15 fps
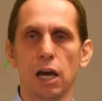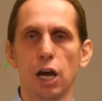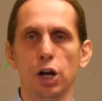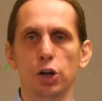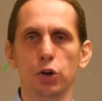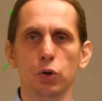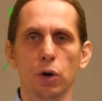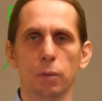A
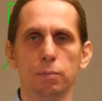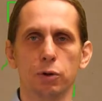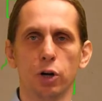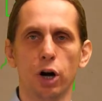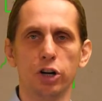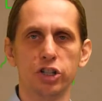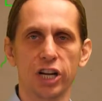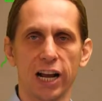newer
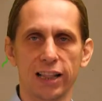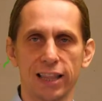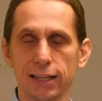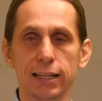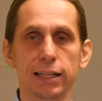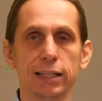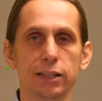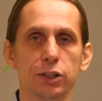project
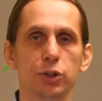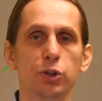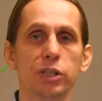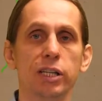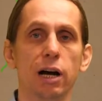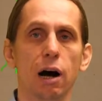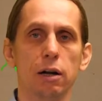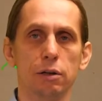is
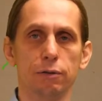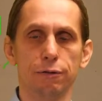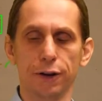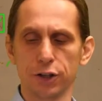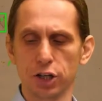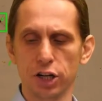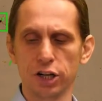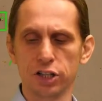using
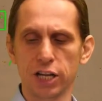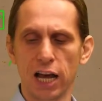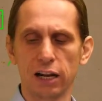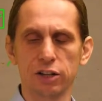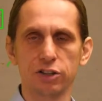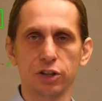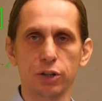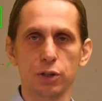artificial
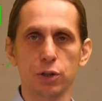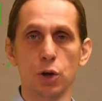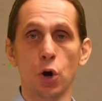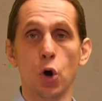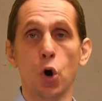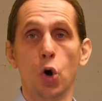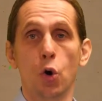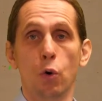intelligence
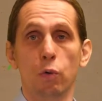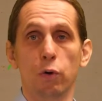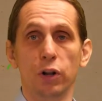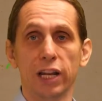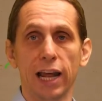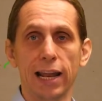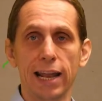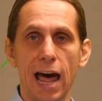for
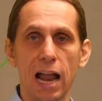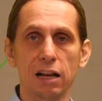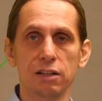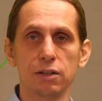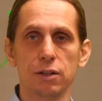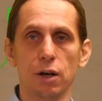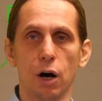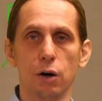the
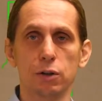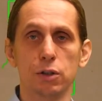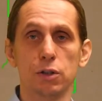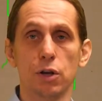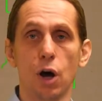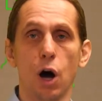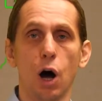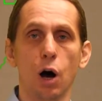analysis
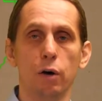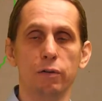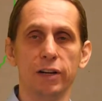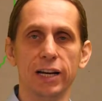of